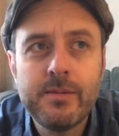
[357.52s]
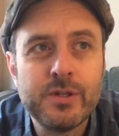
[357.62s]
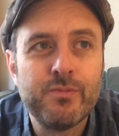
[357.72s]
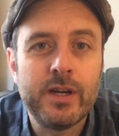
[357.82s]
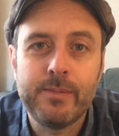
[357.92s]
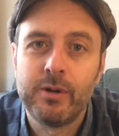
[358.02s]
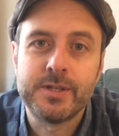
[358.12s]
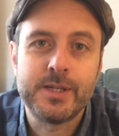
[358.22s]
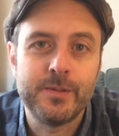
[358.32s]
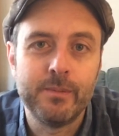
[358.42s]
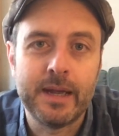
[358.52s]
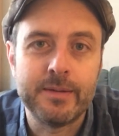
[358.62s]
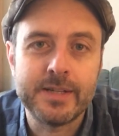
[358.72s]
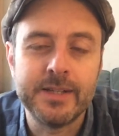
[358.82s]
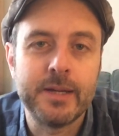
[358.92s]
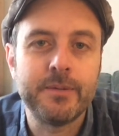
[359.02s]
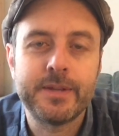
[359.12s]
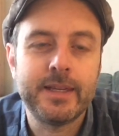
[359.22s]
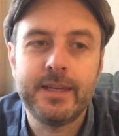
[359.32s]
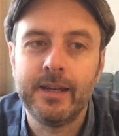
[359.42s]
was really positive about it. I don't
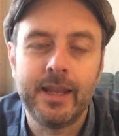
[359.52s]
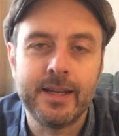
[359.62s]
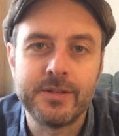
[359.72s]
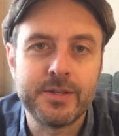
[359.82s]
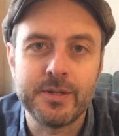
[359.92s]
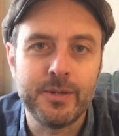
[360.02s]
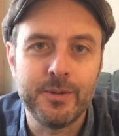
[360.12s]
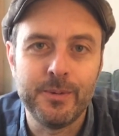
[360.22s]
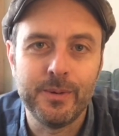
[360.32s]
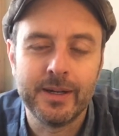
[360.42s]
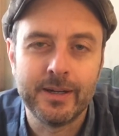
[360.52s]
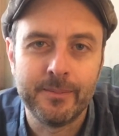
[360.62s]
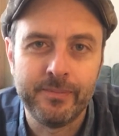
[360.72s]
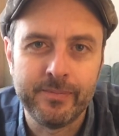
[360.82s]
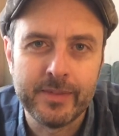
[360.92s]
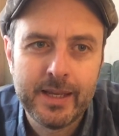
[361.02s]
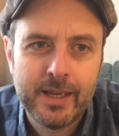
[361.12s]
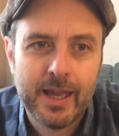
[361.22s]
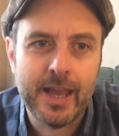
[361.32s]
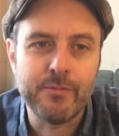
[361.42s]
think it led to
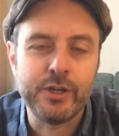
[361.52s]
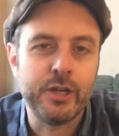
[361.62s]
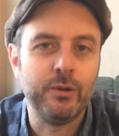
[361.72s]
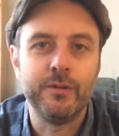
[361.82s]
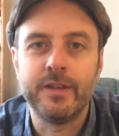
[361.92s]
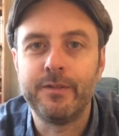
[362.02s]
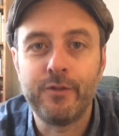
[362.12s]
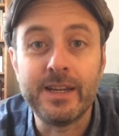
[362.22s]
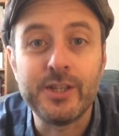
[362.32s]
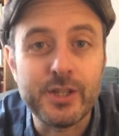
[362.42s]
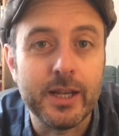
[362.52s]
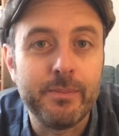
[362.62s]
a renewal of their friendship,